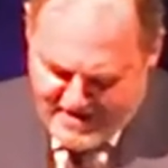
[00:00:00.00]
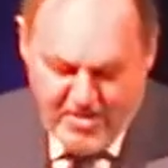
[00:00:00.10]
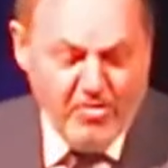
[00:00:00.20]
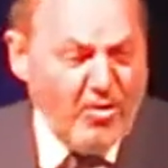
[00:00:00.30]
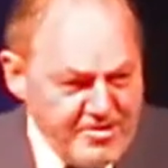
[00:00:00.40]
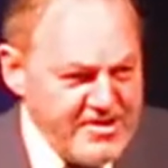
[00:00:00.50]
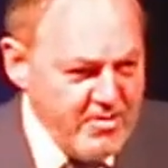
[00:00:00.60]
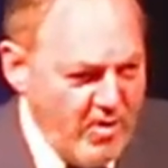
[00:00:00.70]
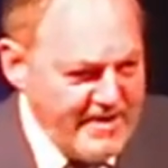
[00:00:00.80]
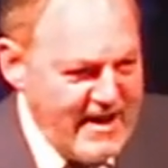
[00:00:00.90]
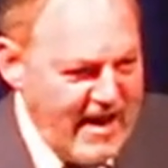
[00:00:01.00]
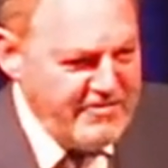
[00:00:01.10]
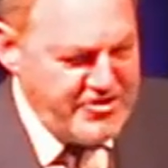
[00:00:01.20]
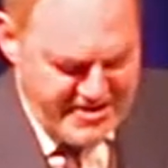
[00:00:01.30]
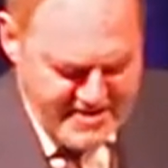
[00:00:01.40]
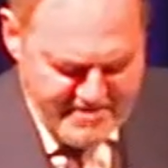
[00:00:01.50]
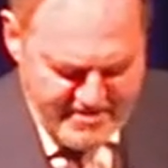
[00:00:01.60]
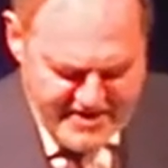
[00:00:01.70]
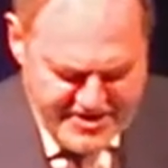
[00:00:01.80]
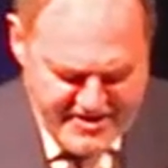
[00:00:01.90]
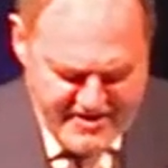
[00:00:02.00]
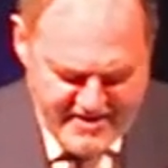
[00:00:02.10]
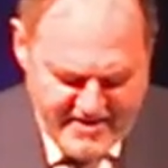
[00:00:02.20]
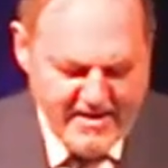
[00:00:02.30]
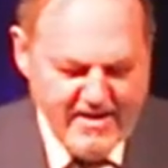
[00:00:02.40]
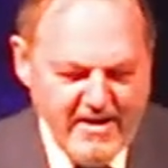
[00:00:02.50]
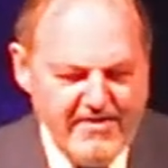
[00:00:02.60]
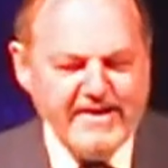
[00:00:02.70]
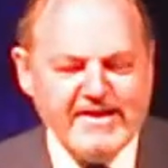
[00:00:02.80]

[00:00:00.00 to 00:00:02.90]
who also want unrestricted immigration, they